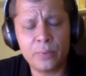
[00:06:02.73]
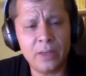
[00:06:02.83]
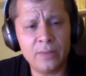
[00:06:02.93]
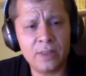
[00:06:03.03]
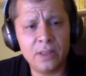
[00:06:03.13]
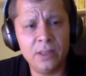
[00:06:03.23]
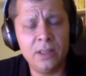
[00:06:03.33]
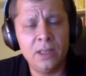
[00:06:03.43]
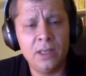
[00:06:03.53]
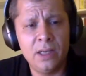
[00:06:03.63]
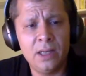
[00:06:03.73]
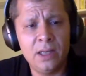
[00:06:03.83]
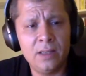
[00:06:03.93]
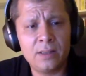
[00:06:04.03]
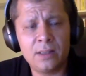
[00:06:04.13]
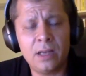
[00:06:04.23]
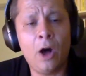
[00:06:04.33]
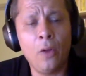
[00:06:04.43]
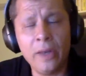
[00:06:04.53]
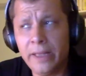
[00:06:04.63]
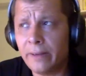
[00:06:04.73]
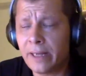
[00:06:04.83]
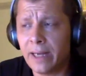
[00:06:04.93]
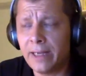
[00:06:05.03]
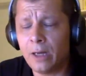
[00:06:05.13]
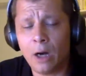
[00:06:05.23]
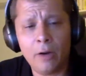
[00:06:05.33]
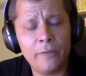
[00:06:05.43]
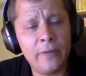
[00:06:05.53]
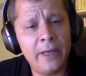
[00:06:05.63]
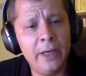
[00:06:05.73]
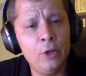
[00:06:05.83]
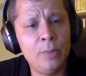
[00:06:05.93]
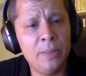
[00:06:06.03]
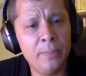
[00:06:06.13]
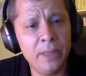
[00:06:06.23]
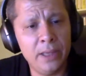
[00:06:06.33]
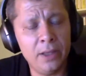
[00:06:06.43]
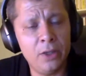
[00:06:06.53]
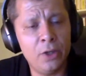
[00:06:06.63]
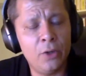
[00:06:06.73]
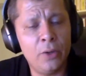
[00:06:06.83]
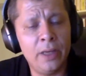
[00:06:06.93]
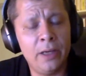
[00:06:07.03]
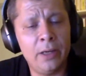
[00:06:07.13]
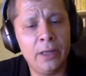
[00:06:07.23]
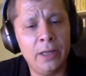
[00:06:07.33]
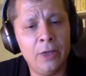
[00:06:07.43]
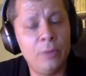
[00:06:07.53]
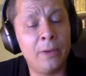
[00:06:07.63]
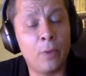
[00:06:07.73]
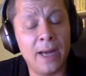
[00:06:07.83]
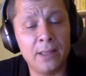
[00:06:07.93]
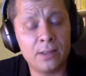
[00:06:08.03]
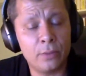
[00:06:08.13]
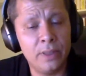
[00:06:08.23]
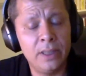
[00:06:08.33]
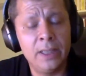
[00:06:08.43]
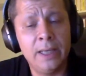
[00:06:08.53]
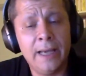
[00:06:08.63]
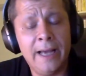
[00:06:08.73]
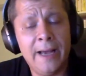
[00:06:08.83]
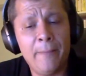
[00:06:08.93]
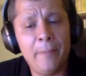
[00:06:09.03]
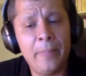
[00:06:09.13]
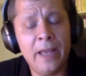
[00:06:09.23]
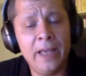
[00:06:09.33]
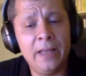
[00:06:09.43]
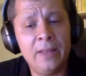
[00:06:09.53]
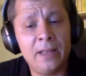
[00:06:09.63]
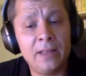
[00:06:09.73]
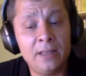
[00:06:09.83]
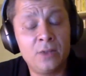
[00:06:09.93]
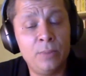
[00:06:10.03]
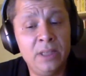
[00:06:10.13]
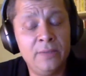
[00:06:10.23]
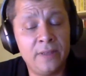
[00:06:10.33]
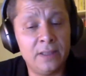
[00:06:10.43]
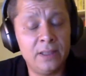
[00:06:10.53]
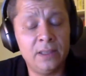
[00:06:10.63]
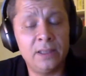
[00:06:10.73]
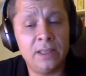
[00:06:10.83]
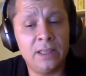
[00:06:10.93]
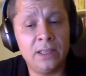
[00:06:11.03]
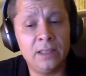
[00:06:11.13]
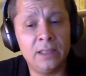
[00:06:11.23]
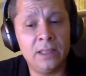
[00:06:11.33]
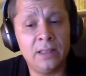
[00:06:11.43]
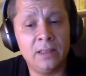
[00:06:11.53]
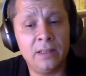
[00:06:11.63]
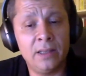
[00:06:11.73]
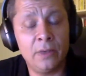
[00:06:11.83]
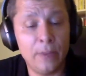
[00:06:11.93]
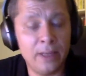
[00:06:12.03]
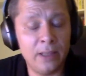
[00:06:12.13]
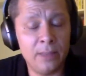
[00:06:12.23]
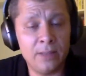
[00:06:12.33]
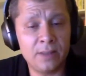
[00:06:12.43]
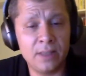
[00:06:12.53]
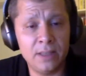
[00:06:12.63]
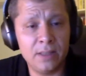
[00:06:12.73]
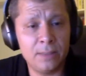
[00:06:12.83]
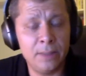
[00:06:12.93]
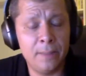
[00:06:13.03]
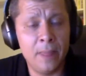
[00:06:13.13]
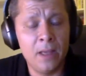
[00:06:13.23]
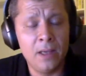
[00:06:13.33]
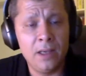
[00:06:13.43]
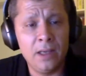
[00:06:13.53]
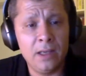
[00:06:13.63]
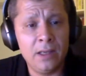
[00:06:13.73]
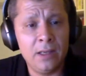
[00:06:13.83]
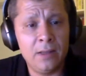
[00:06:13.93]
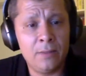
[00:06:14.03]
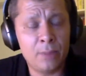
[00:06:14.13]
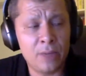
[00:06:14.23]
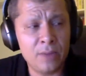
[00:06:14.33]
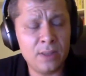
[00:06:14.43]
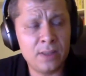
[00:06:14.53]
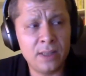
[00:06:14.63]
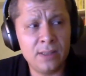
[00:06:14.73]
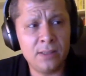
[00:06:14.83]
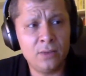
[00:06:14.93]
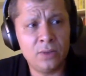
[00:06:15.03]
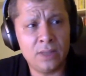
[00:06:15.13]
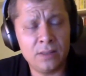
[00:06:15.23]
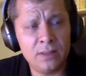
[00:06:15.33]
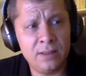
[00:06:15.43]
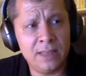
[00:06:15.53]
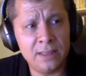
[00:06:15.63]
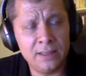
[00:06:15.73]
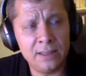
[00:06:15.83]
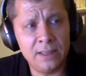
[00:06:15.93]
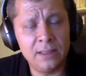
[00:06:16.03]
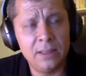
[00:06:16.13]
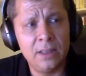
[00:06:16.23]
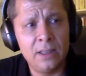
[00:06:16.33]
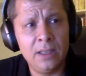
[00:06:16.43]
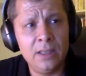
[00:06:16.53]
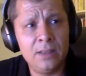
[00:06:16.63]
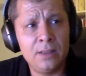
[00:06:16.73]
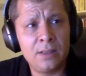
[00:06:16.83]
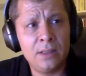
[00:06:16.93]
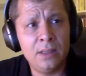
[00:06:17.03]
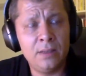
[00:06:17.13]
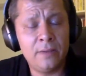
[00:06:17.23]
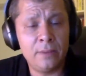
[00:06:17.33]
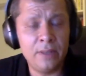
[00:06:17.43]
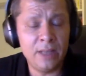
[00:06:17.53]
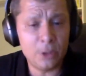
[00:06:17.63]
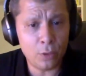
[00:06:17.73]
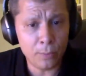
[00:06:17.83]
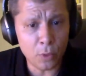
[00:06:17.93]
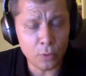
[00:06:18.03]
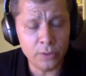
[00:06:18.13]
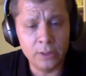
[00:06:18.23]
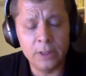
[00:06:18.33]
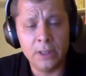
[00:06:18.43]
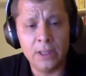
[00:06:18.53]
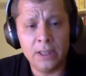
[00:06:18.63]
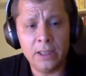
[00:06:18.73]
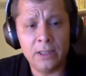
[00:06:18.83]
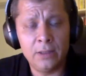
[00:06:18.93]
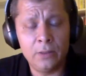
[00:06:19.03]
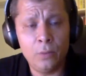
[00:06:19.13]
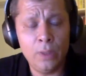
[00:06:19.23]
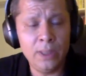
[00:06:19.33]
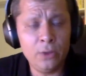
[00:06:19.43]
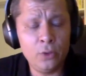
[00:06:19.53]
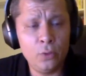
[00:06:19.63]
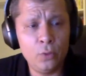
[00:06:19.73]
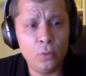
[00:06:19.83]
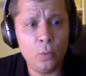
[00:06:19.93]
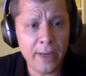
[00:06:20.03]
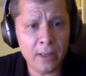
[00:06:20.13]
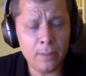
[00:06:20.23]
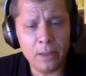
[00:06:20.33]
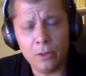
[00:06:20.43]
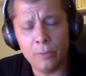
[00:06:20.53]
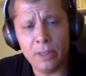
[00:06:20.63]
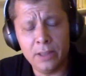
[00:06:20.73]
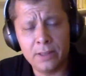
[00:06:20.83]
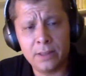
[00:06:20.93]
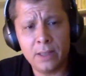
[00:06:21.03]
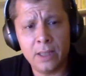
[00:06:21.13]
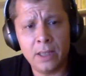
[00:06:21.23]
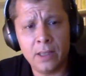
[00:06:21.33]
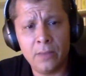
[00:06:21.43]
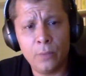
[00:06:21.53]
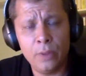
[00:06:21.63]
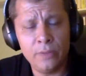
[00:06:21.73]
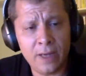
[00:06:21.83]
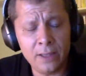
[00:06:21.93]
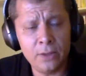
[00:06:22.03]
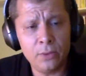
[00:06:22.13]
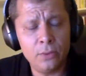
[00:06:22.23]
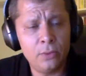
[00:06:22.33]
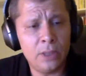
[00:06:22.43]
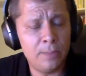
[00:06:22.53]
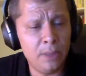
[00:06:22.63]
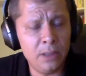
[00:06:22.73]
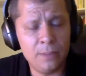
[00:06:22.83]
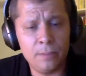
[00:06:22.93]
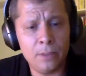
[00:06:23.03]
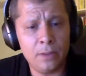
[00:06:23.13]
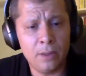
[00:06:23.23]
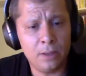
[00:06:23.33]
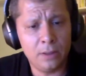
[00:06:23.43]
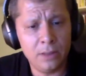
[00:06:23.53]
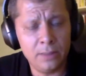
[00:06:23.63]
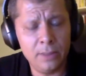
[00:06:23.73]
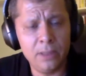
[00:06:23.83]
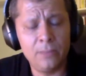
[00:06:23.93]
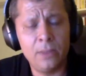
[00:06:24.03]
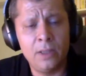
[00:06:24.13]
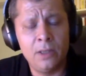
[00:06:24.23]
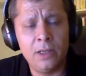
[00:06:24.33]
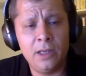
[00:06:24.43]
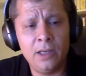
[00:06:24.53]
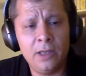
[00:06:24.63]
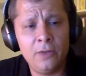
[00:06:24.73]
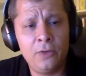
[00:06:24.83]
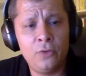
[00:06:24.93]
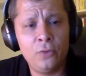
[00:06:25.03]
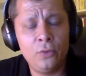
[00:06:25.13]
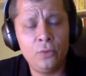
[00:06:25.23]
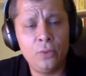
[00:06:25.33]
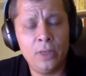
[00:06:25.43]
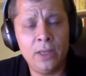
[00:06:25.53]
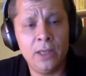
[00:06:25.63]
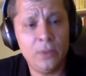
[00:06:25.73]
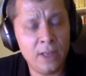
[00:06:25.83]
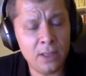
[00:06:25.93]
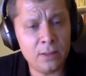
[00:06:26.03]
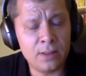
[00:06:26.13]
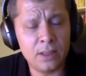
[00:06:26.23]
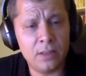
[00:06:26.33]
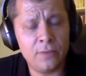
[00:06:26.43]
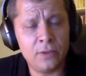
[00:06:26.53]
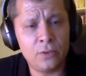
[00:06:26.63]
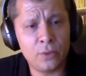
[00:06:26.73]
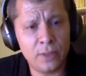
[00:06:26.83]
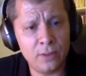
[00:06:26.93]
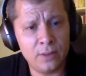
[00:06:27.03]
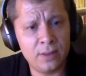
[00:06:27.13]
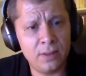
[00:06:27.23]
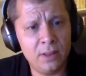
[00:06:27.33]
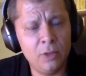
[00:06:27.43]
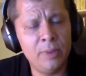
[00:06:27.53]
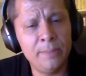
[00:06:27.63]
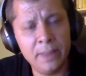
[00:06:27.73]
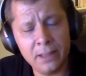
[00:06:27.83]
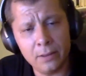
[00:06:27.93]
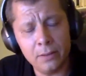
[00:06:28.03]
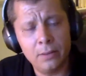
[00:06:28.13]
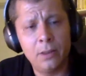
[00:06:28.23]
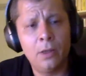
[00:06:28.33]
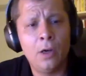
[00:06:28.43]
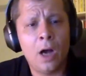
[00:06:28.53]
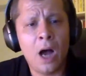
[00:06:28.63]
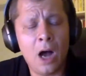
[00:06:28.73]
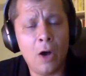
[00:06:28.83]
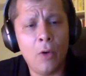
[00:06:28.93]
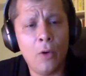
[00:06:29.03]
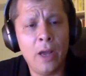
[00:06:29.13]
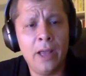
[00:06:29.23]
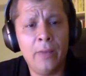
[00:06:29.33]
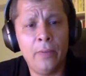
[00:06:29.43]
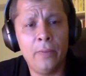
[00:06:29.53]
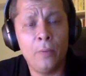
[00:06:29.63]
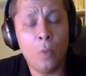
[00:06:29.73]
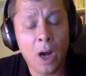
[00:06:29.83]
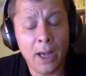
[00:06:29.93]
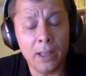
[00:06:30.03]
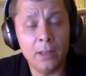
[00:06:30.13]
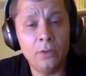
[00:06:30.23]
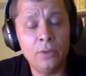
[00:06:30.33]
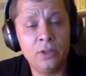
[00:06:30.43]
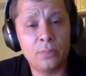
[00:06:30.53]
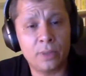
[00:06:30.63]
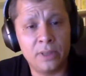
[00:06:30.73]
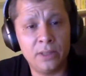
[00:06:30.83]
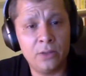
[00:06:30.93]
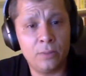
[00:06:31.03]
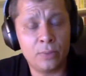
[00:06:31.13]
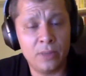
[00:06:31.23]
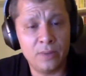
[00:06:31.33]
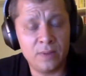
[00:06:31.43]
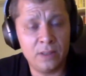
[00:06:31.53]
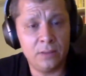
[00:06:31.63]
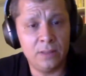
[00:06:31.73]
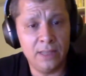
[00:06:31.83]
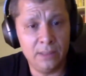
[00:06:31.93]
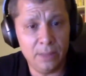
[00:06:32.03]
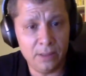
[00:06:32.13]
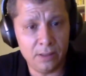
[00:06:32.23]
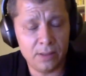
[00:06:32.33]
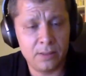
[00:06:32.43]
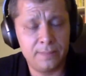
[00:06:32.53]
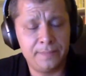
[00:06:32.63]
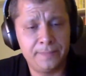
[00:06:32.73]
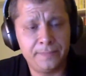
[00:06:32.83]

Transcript: privacy is only a kind of a human being, a human right, sorry, that needs to be defended and granted by the states. I mean, the privacy states in 2019 is in a very dangerous mode. And we need to wake up a little bit, and we invite you at Beam, but not only at Beam, to educate yourself and to try to understand a little bit better how and why you need to protect your privacy on a daily basis.